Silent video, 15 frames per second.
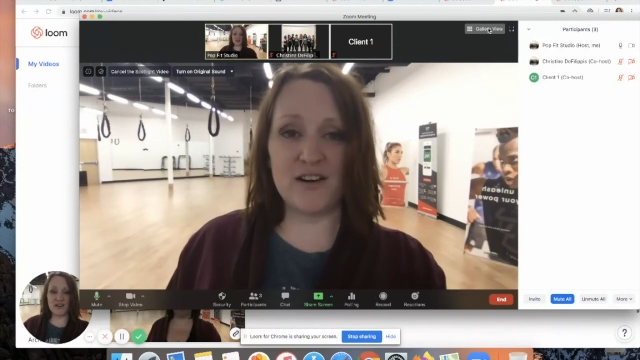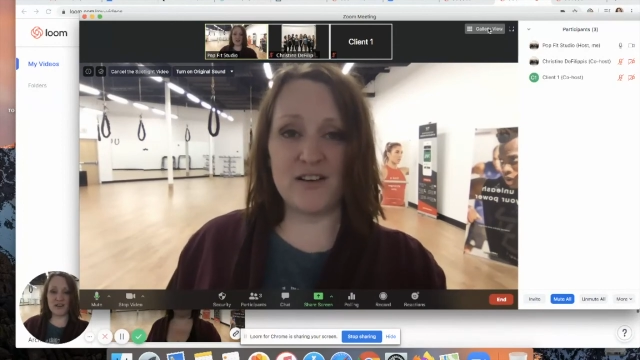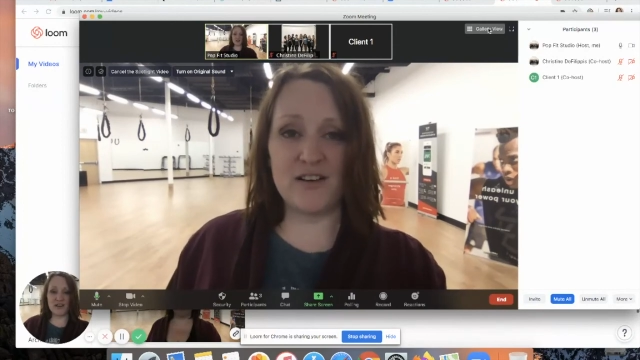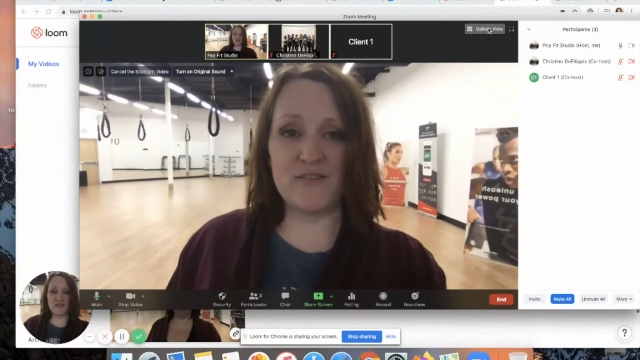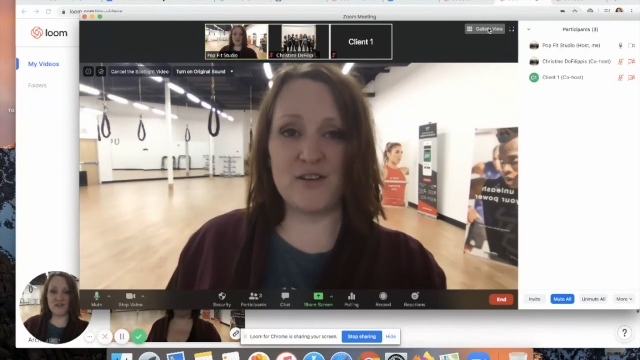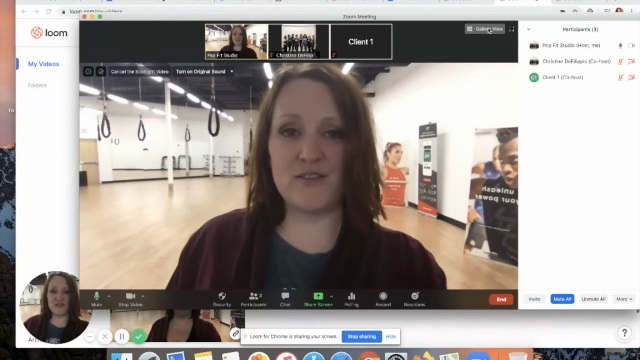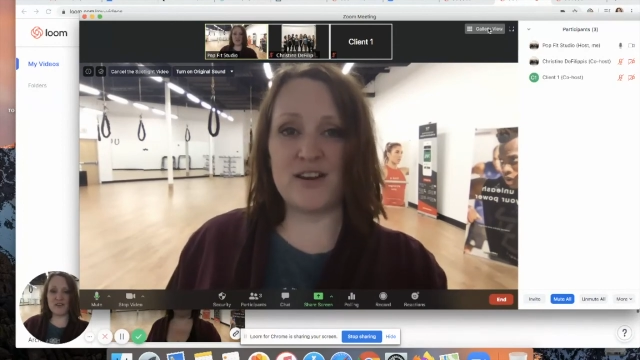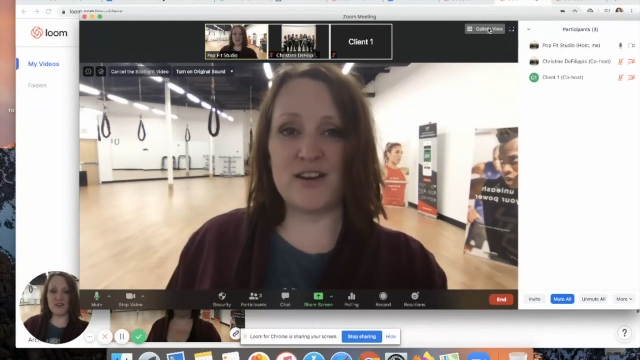If
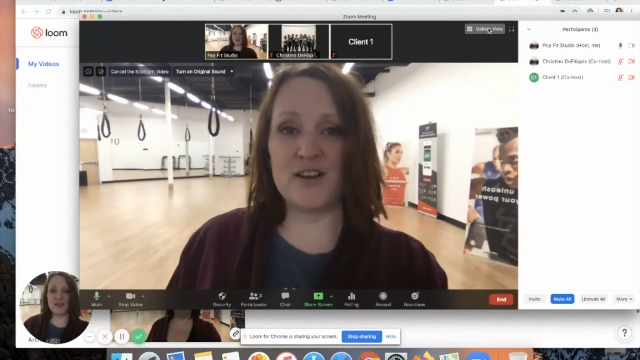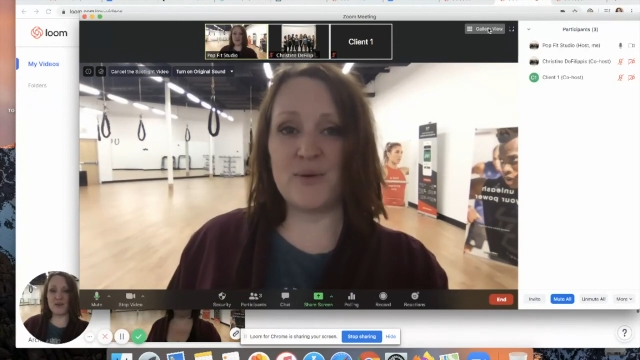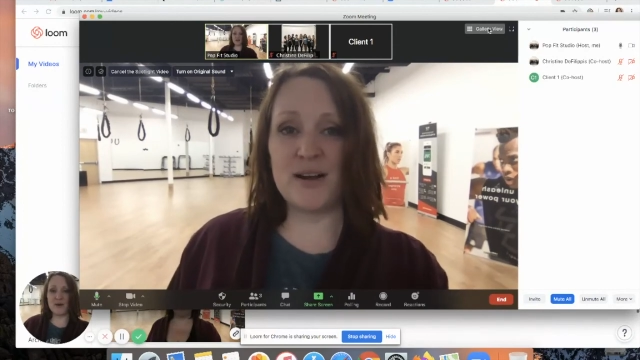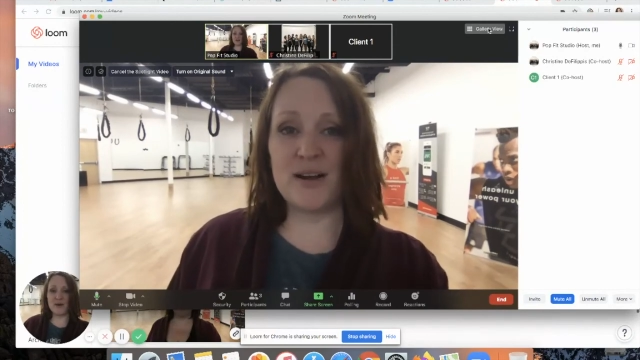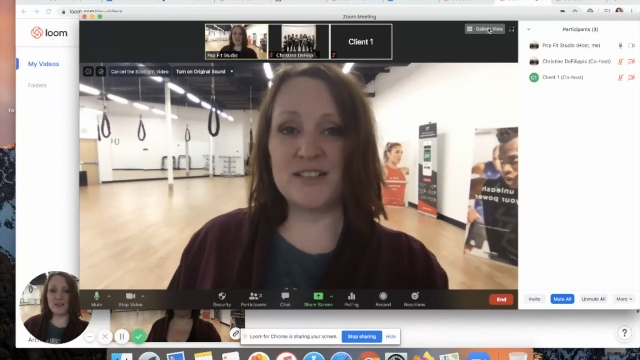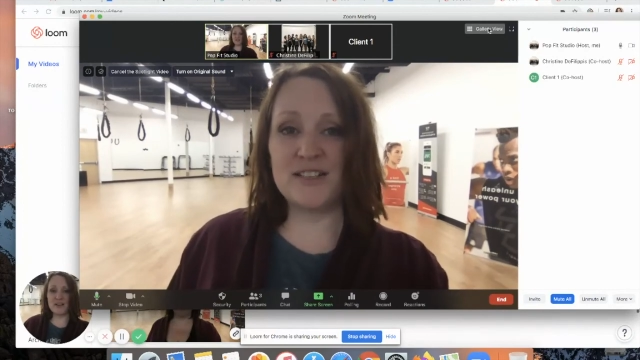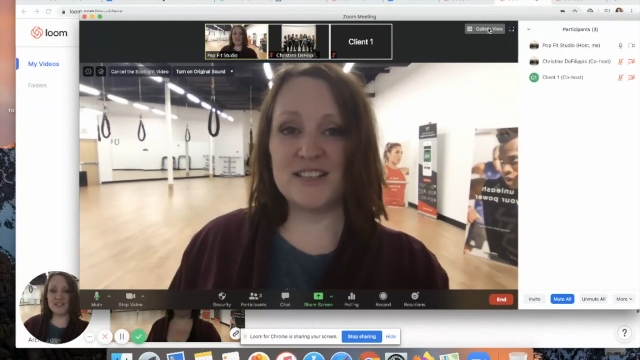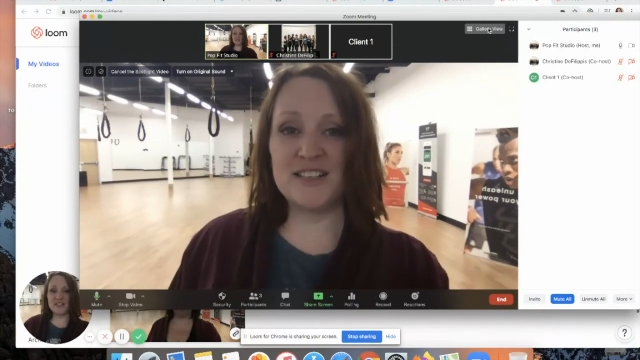you have any
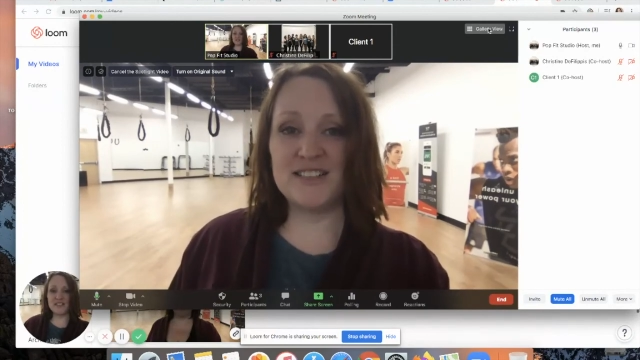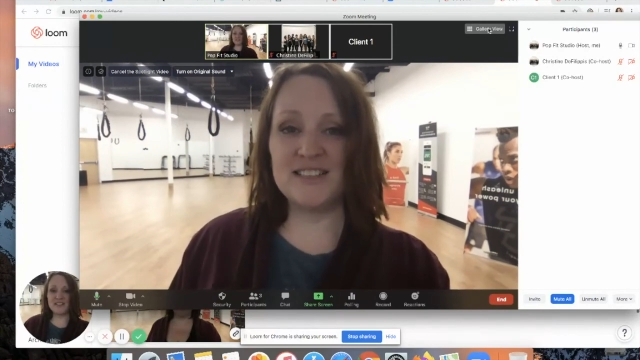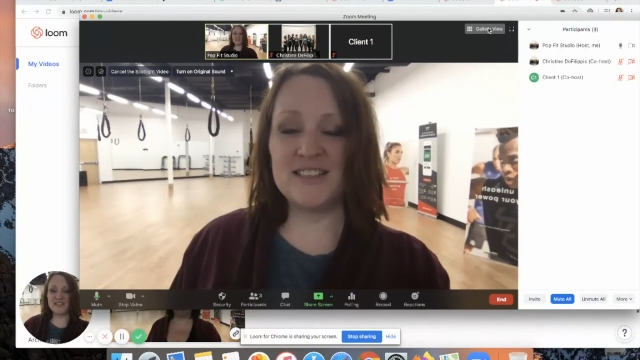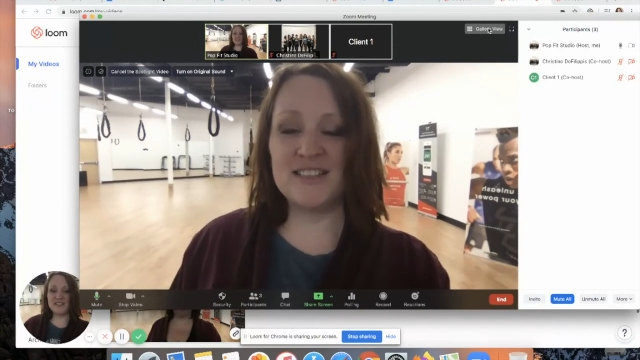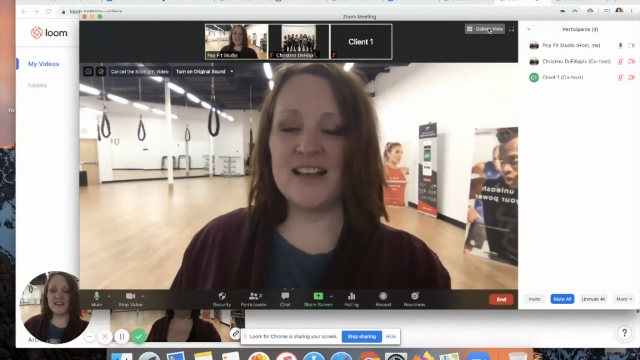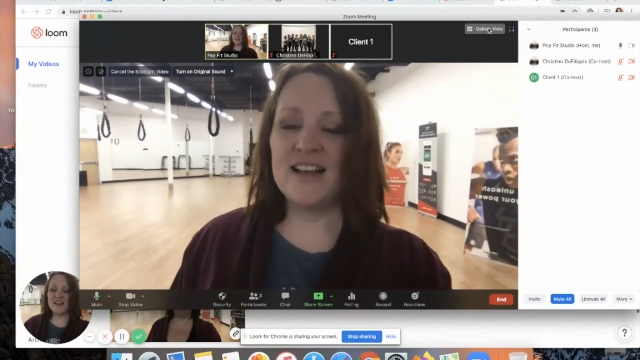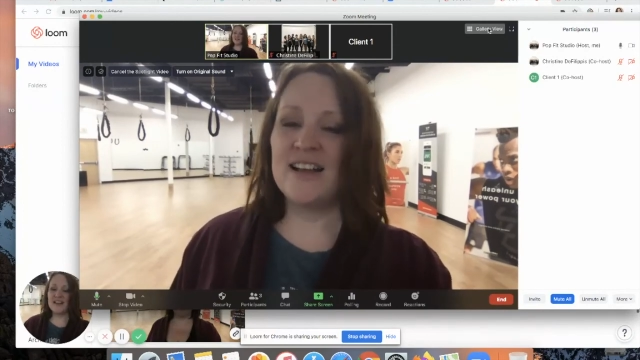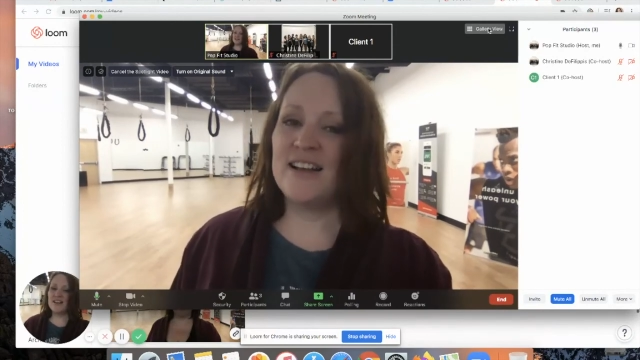questions,
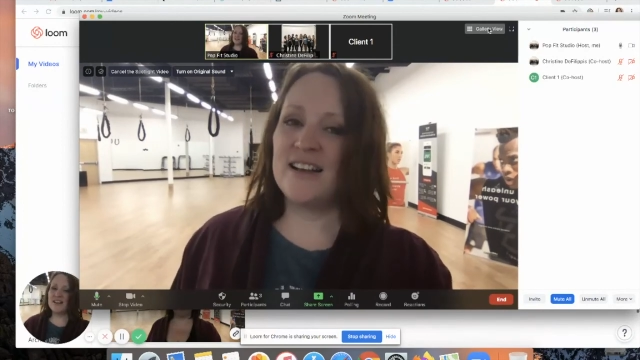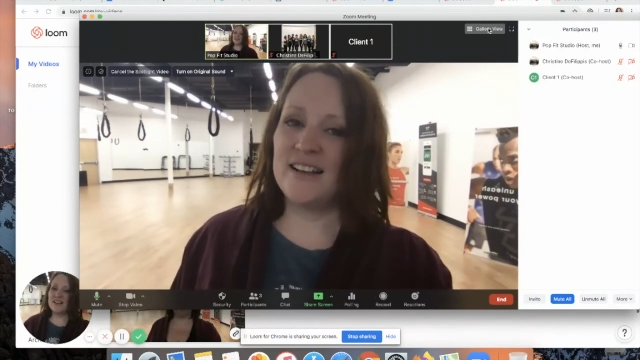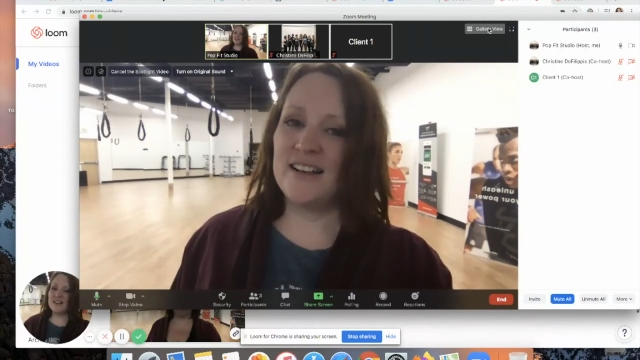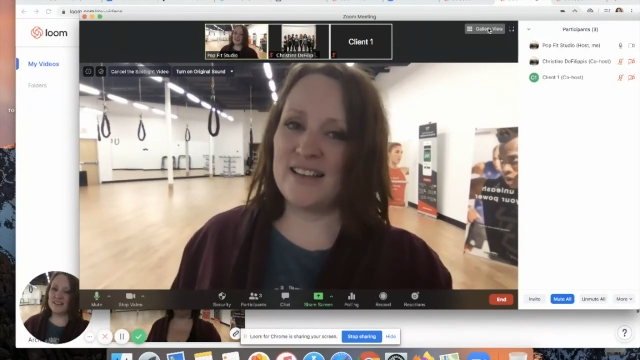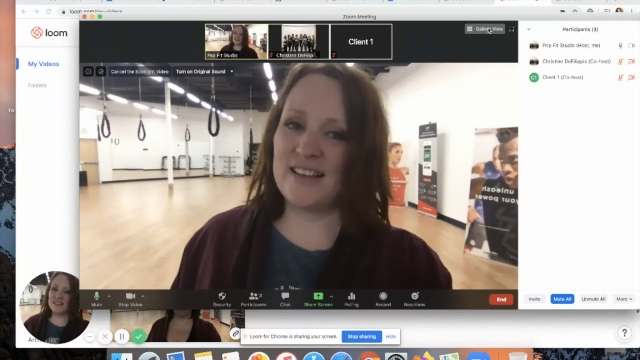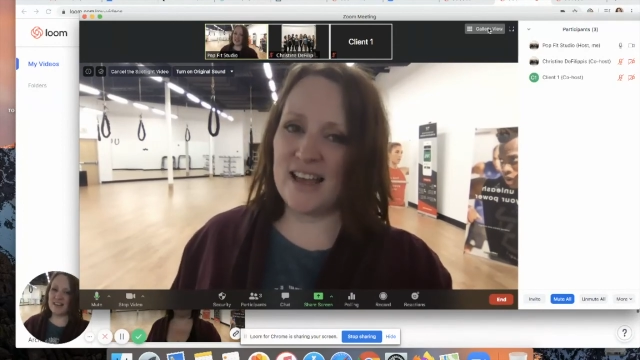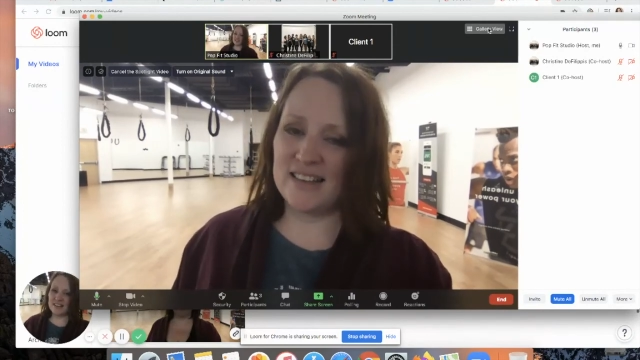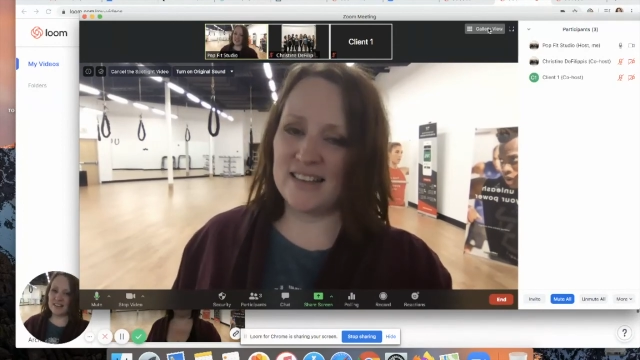
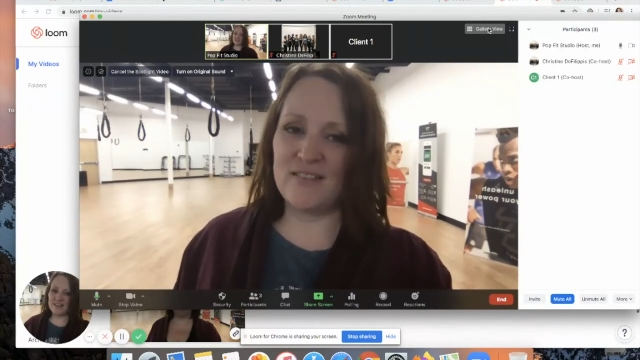again,